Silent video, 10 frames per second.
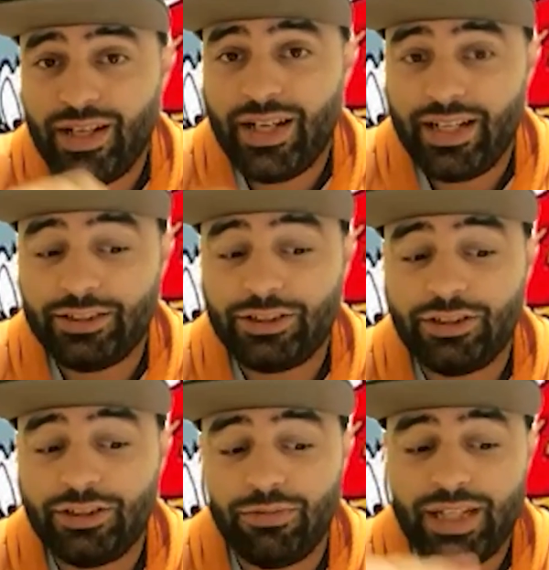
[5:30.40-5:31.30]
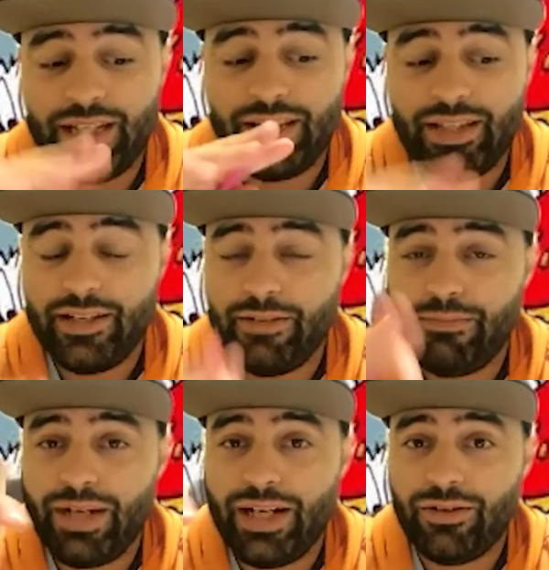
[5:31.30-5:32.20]
And so when I think
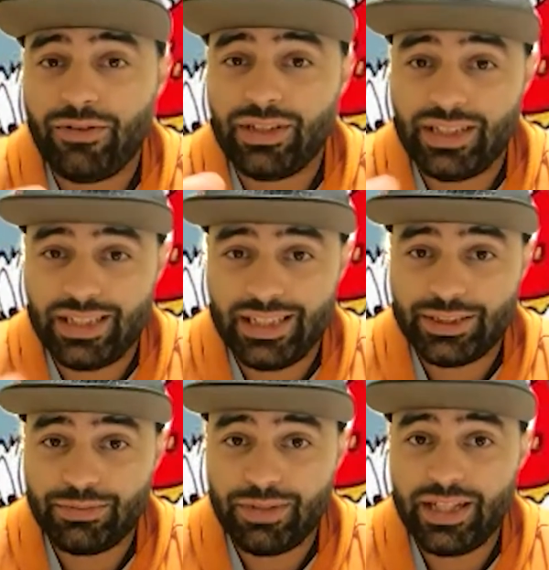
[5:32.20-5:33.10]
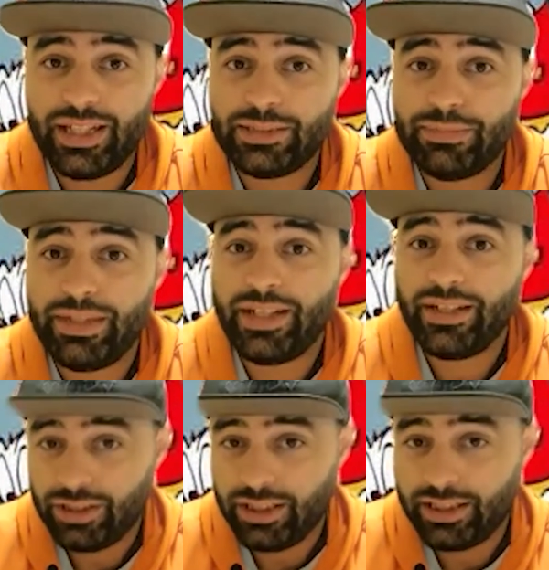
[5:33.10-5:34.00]
about this, right,
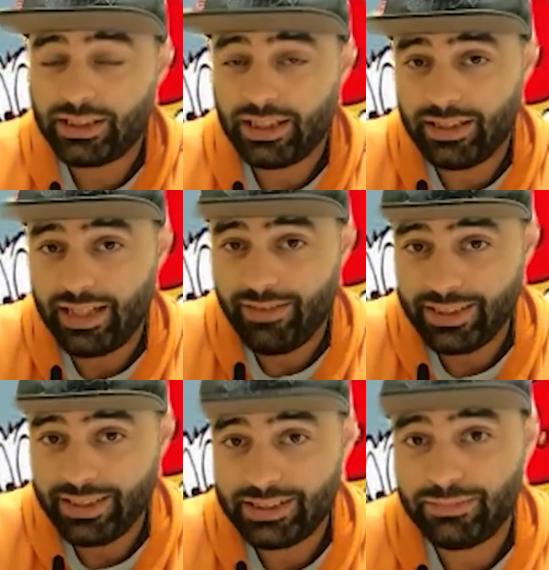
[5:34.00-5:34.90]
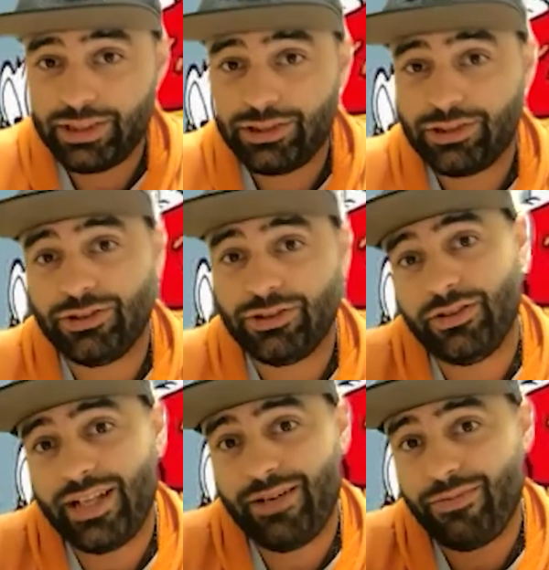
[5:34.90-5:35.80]
it's allowing us to make sure
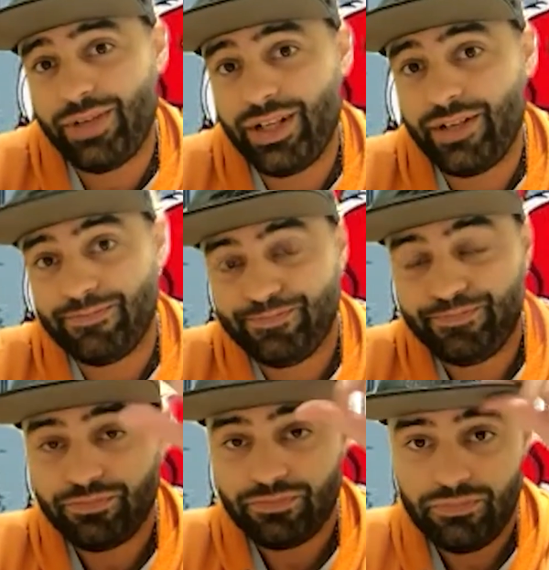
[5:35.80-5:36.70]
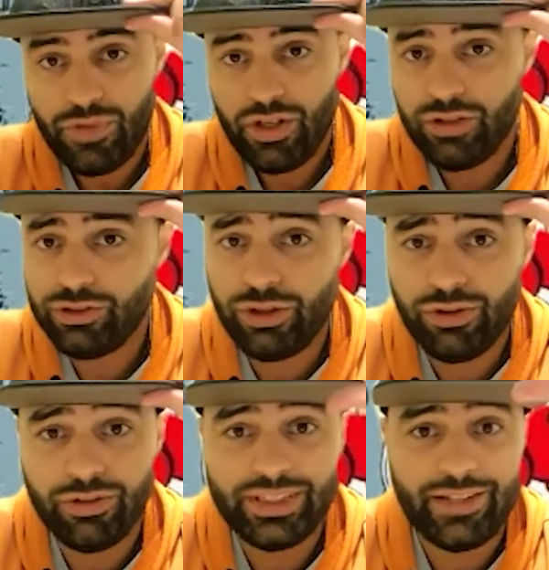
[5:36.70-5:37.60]
that we don't
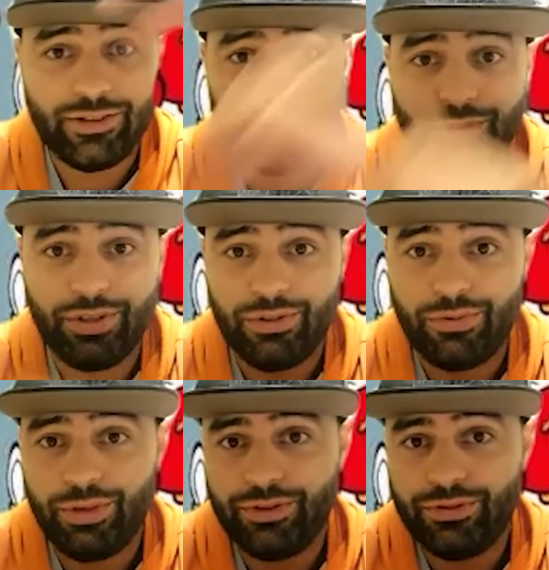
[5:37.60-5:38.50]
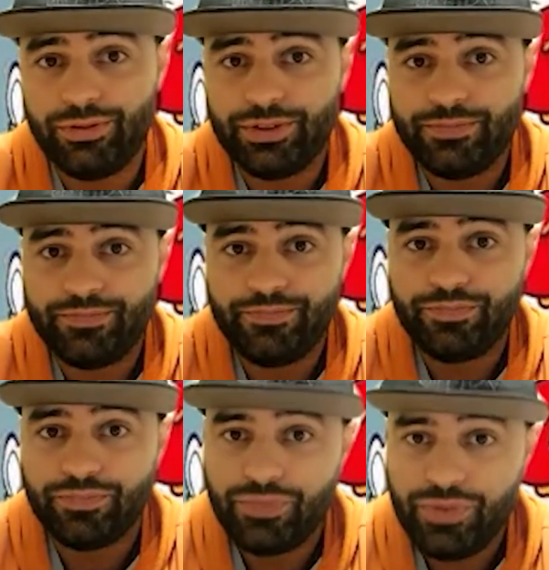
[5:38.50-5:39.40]
go down the wrong road
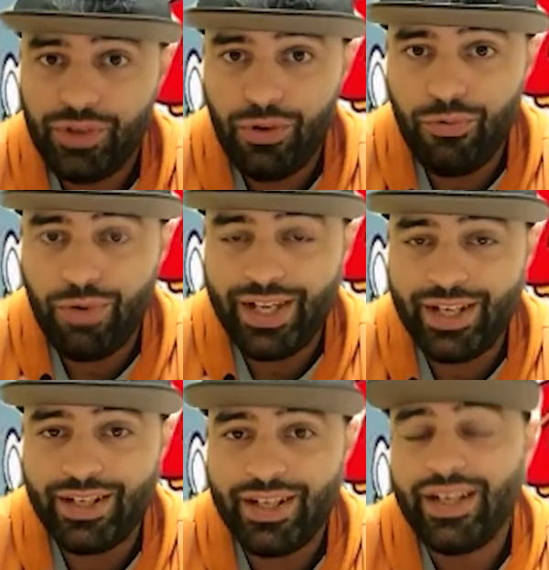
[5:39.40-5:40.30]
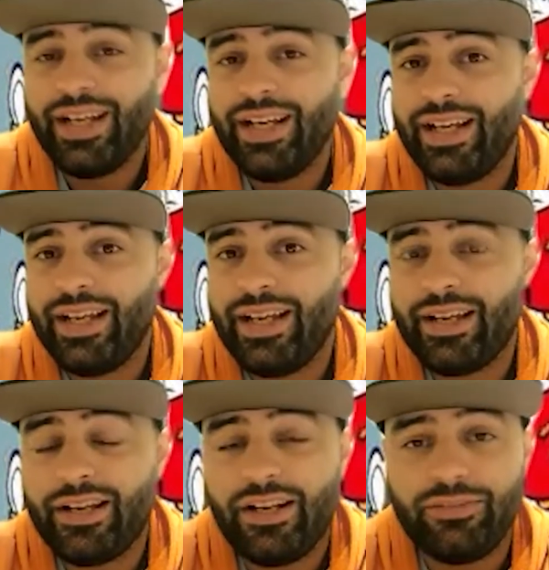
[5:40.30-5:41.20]
when
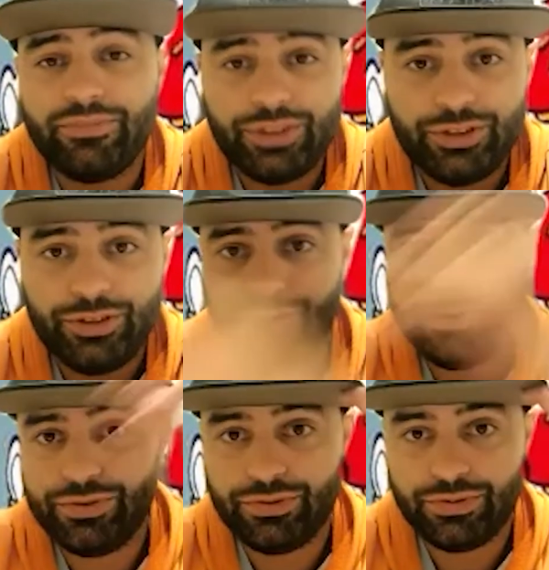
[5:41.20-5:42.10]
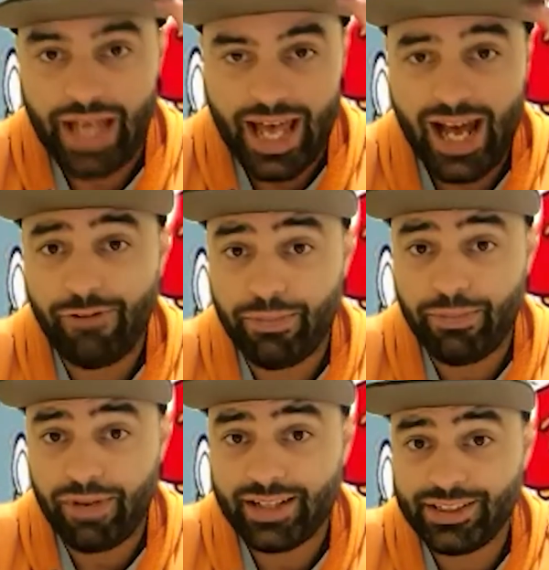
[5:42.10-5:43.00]
it comes to how we
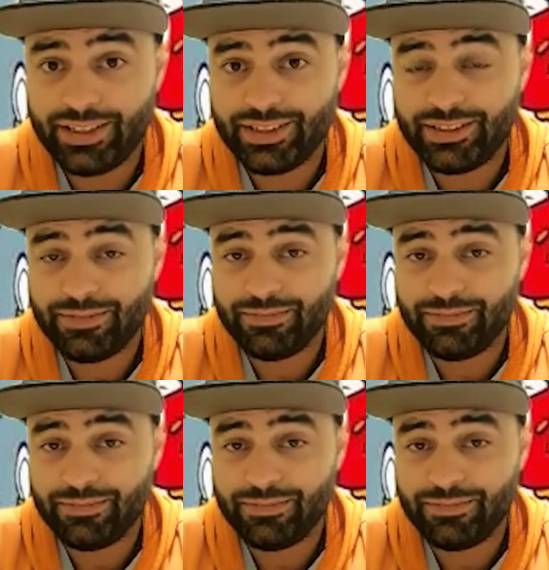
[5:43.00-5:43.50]
practice.